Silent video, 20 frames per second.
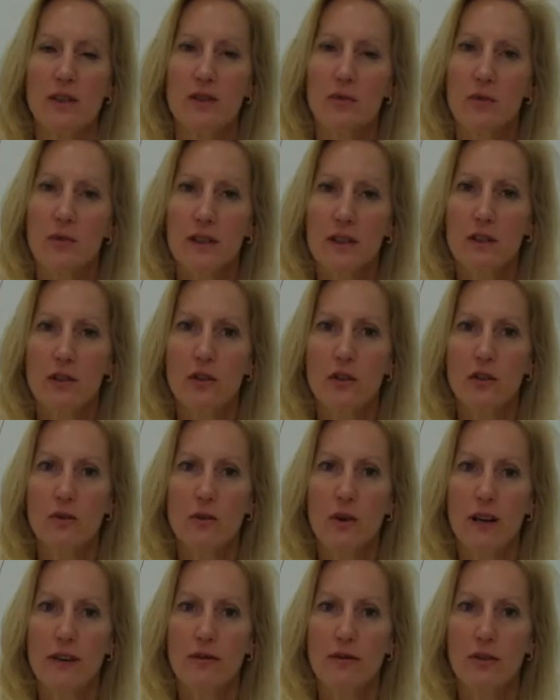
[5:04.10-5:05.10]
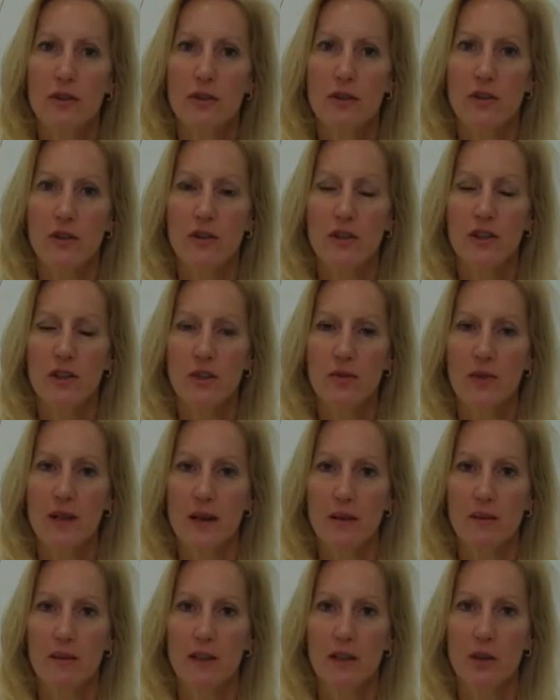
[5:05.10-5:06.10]
it's a really good way for the students to
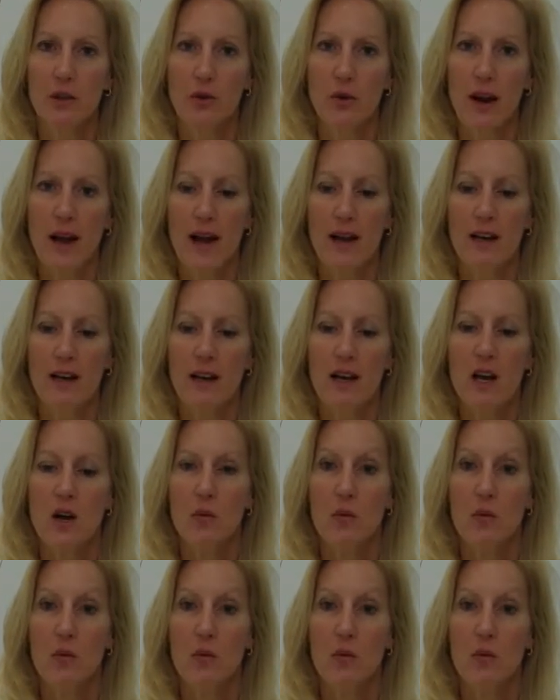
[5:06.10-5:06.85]
be able to track